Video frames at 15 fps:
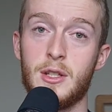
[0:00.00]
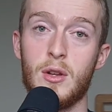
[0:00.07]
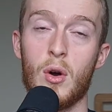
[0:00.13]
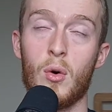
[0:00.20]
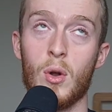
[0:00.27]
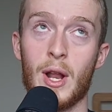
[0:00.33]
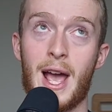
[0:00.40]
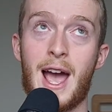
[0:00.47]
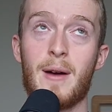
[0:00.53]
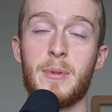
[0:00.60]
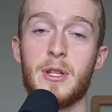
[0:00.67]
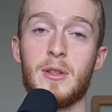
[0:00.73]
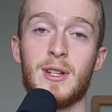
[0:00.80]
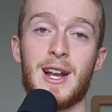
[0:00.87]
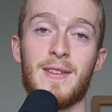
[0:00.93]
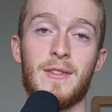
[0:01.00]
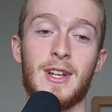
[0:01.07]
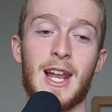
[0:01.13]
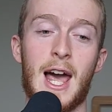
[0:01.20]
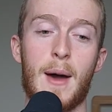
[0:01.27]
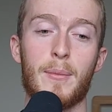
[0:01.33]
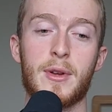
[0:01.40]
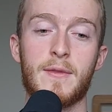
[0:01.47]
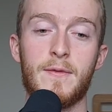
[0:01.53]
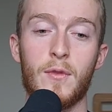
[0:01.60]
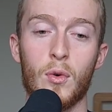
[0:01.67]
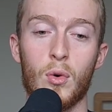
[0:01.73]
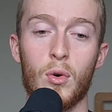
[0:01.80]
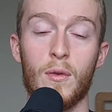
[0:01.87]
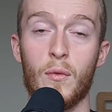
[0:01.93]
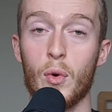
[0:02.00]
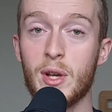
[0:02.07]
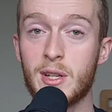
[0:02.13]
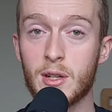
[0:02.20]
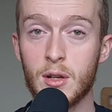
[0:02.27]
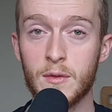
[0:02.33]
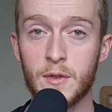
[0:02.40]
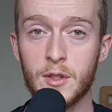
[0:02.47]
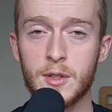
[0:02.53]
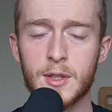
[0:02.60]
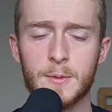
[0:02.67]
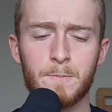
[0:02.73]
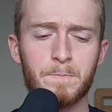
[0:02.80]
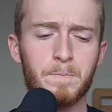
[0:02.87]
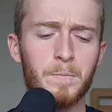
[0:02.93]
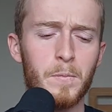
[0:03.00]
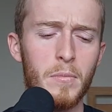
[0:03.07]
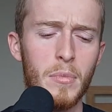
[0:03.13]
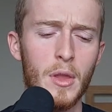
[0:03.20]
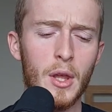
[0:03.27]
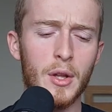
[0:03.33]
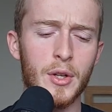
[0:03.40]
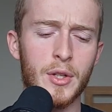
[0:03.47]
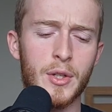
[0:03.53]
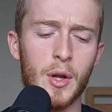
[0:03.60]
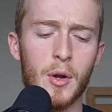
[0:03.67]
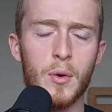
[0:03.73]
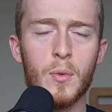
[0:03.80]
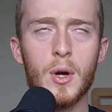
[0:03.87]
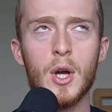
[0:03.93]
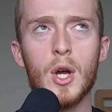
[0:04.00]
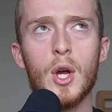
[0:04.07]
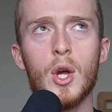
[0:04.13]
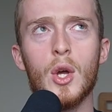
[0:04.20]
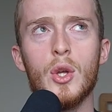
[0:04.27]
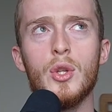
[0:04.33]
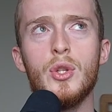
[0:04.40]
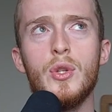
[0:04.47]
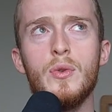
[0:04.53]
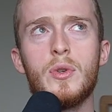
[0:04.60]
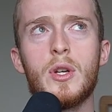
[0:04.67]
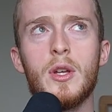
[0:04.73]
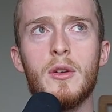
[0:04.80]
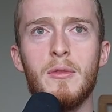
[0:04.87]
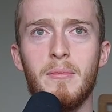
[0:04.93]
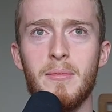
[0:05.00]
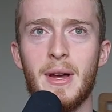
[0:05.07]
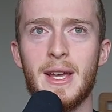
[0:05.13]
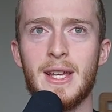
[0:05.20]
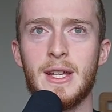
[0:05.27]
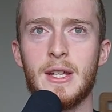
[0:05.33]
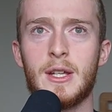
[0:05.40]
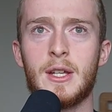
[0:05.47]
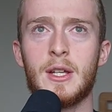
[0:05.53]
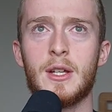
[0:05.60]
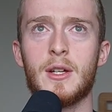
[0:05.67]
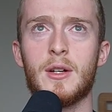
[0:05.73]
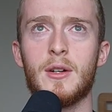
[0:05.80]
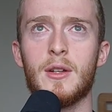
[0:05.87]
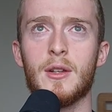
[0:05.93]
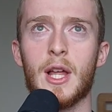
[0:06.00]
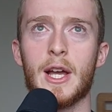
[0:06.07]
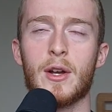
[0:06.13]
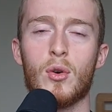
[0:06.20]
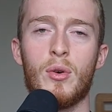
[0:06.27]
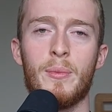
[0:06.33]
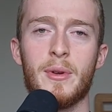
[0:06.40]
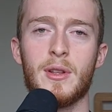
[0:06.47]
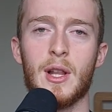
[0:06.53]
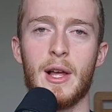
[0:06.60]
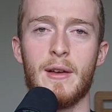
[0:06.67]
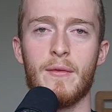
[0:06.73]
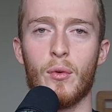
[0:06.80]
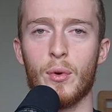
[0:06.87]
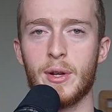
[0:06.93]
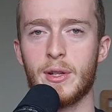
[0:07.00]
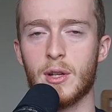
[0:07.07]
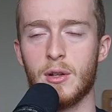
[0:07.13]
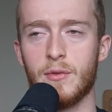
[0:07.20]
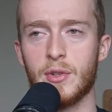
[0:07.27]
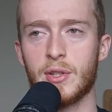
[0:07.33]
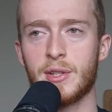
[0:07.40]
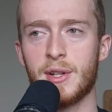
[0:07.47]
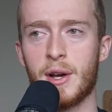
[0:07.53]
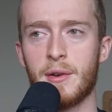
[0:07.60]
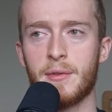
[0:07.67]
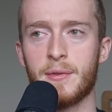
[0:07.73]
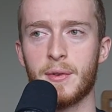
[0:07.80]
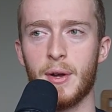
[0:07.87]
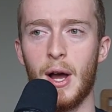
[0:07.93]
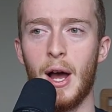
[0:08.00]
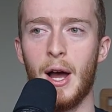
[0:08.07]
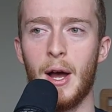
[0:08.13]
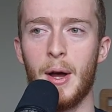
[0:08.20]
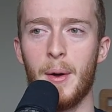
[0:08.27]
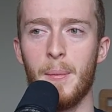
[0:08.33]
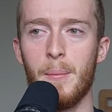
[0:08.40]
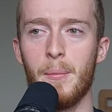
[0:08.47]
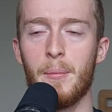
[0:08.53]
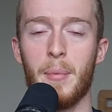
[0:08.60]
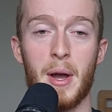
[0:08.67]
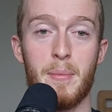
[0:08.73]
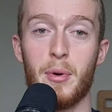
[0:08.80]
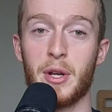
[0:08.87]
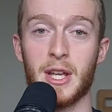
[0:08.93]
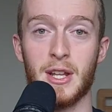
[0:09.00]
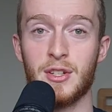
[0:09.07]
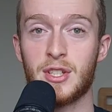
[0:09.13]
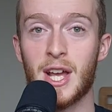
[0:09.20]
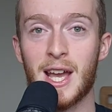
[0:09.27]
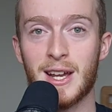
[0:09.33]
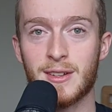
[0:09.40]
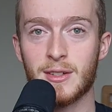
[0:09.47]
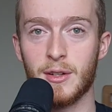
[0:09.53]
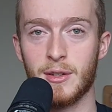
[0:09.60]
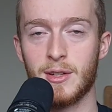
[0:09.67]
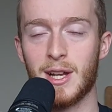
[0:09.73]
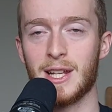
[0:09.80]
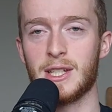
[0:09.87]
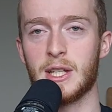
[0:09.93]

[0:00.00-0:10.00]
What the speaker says: I have been using 11 Labs for voiceovers. So you can make like almost like voiceover stuff, by putting in text and selecting a